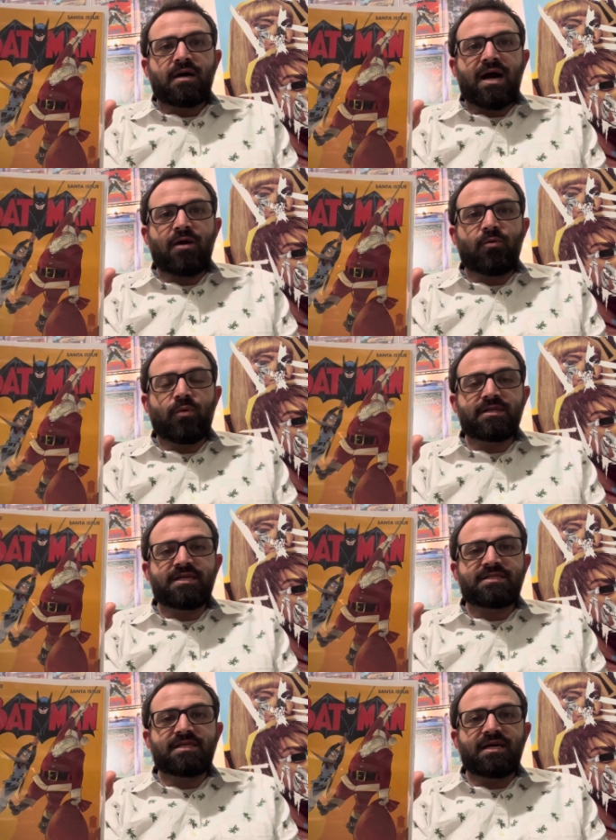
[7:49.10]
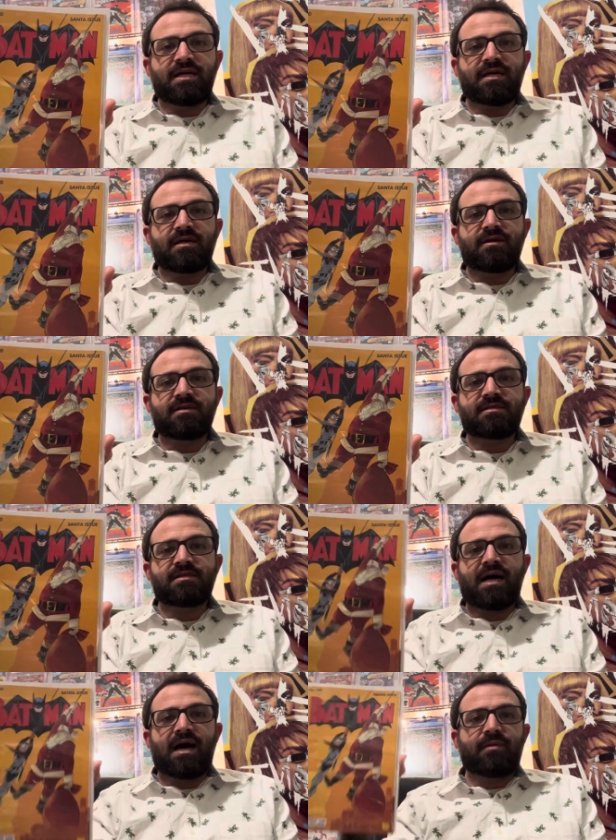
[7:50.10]
I want this thing
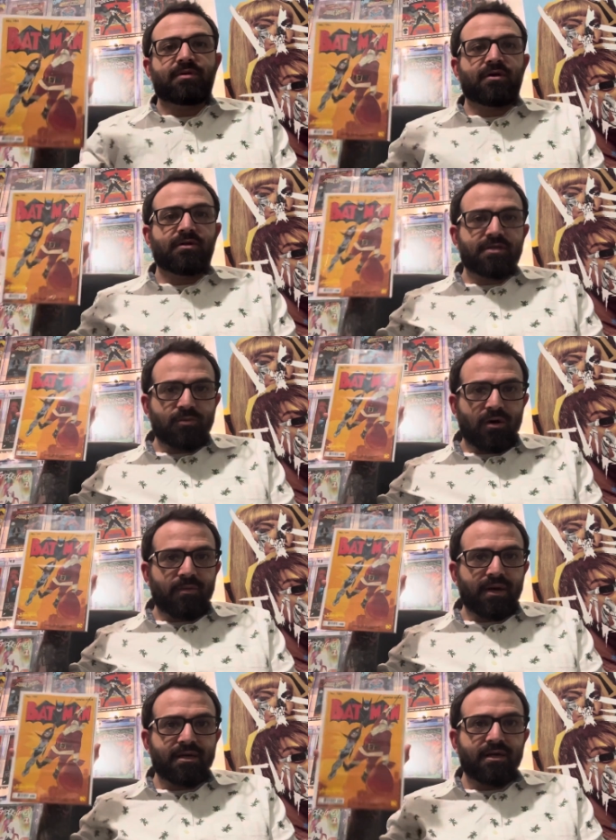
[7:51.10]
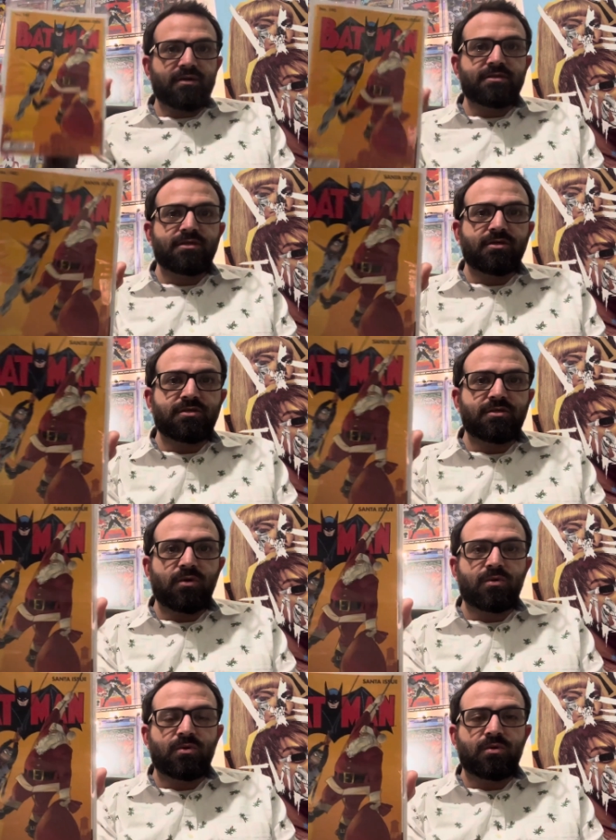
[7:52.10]
slabbed and on this wall back here because it looks
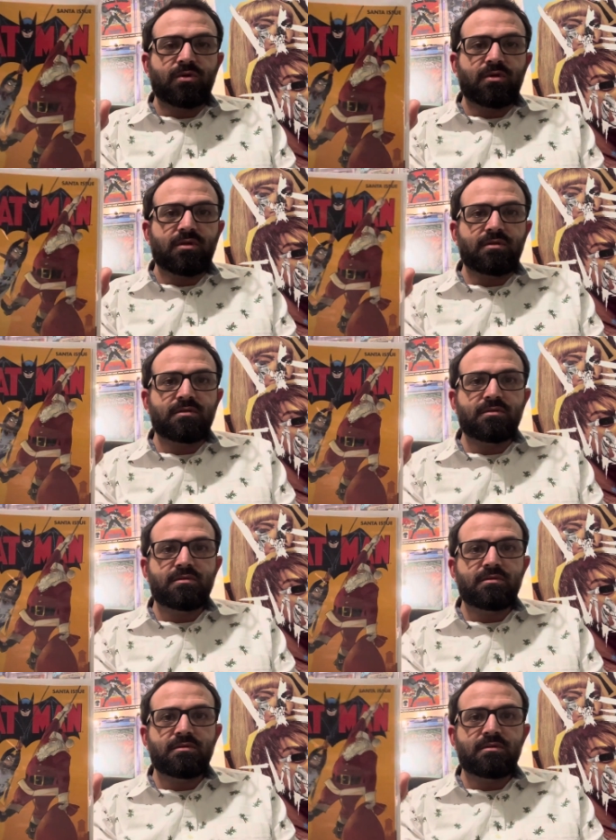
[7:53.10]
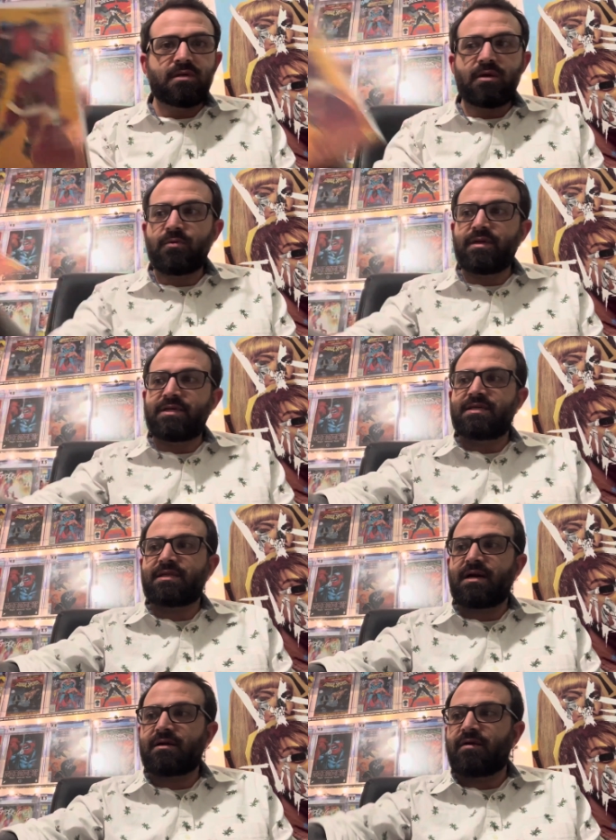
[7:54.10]
so cool. Really dig
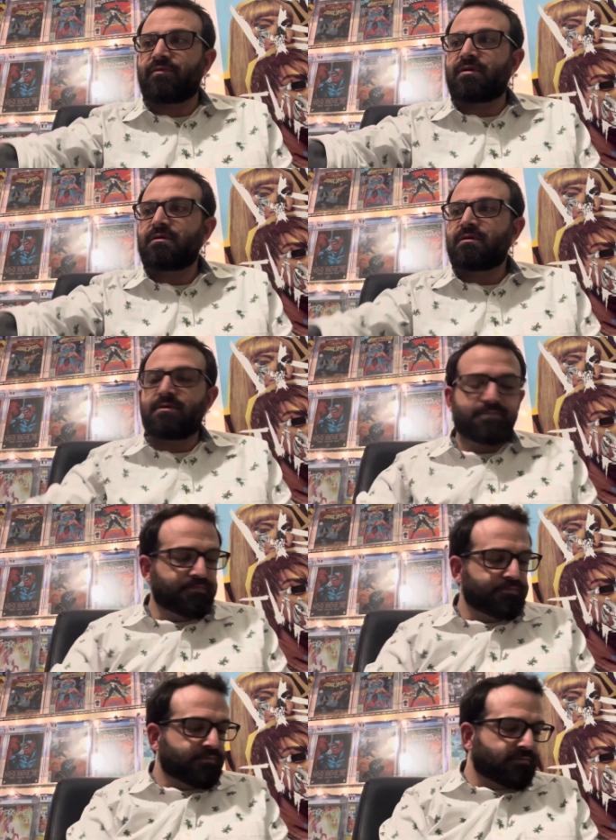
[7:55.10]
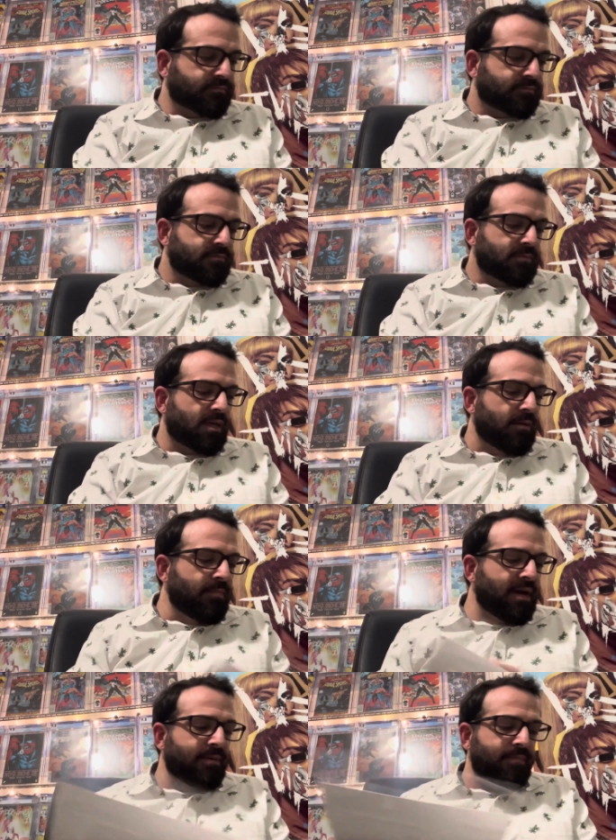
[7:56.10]
that cover.
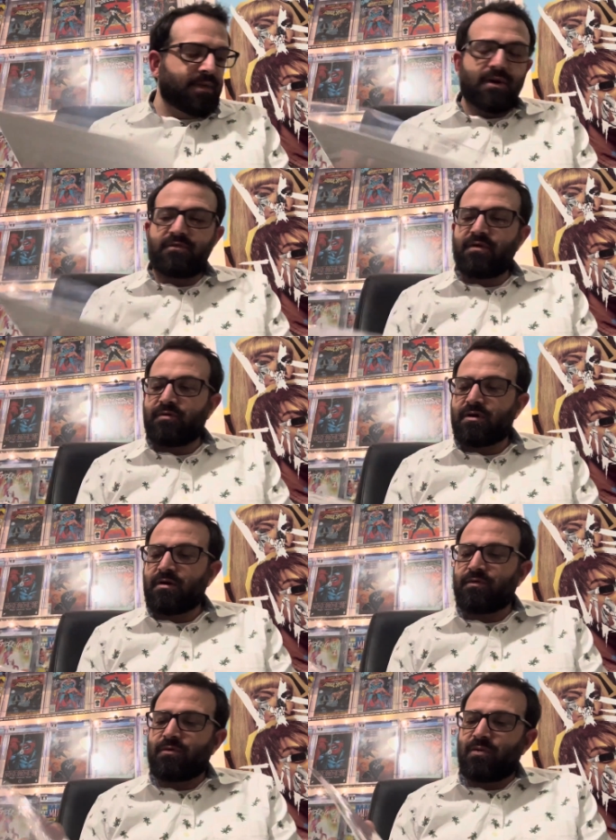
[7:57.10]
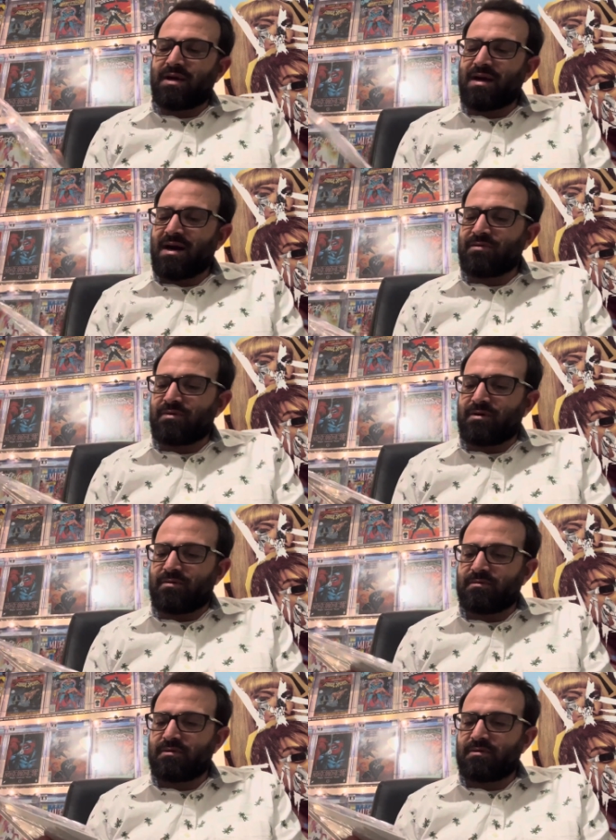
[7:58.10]
Might be my favorite cover of the week. I don't know.